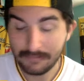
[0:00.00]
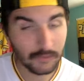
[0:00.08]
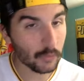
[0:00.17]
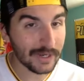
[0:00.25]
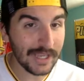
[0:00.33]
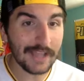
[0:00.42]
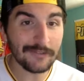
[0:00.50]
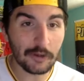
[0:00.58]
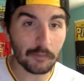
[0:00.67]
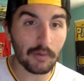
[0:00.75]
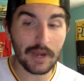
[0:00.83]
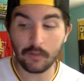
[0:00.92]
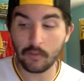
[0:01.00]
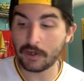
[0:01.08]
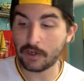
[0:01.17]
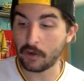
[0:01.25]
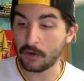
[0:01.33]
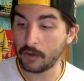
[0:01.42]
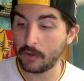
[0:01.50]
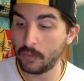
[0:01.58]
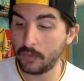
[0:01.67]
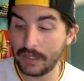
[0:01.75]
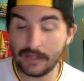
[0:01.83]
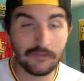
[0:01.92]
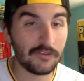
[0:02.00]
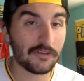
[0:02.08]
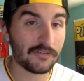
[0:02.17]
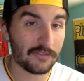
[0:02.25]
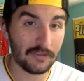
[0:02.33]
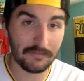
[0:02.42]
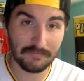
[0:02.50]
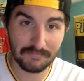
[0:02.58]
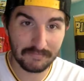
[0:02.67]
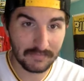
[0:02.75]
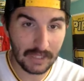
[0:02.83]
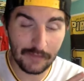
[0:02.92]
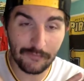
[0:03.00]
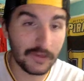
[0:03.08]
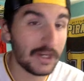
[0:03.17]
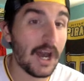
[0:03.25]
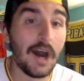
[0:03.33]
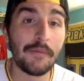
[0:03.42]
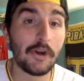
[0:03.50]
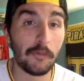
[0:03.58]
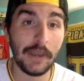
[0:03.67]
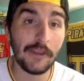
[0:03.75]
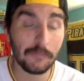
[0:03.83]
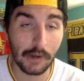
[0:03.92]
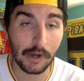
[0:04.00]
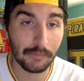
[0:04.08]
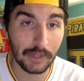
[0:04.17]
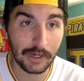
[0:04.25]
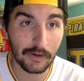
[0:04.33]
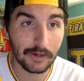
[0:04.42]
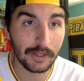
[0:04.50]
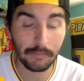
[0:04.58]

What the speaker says: So where you enter Brent Rooker, who is just a phenomenal baseball player.